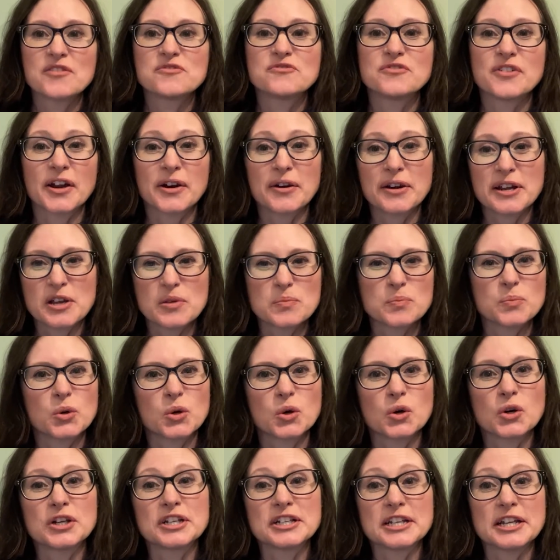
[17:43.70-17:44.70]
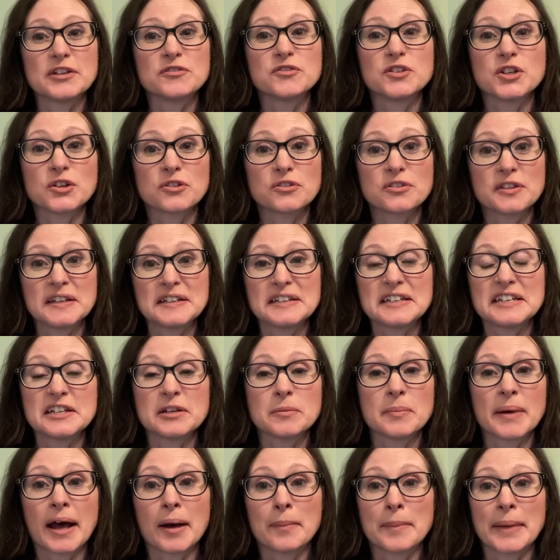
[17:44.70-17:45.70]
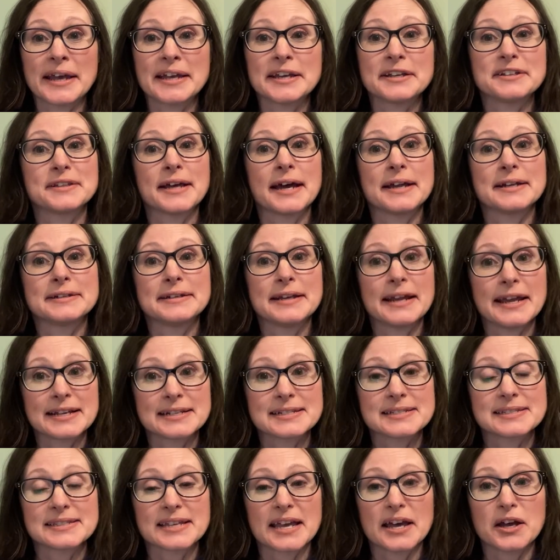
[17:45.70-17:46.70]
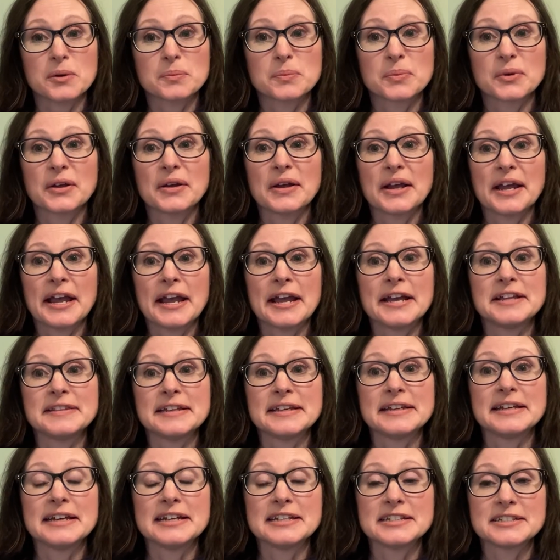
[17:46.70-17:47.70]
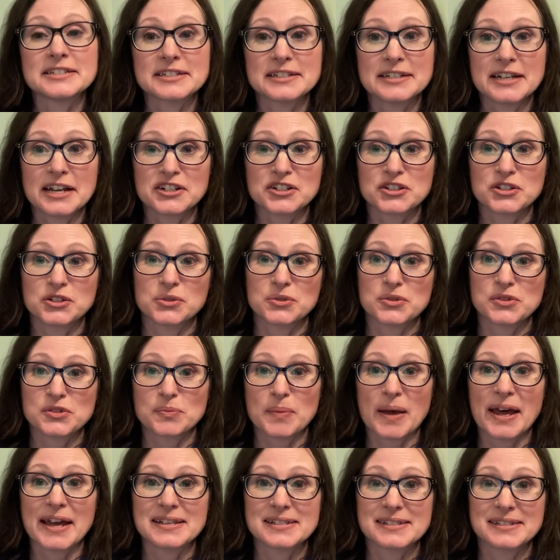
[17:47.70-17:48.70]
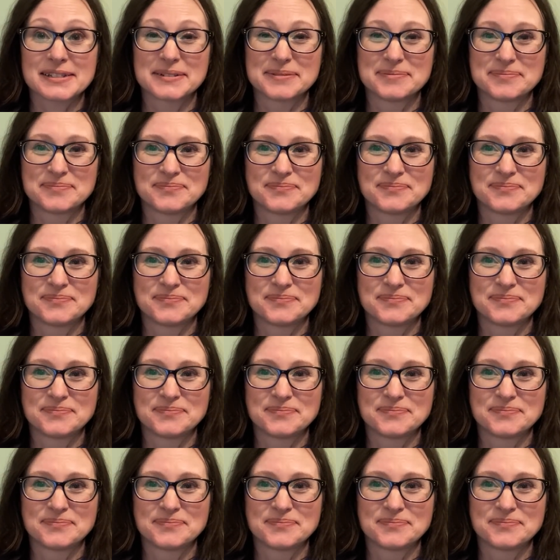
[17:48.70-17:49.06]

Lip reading: Very important if you're thinking about making that next step in the international space.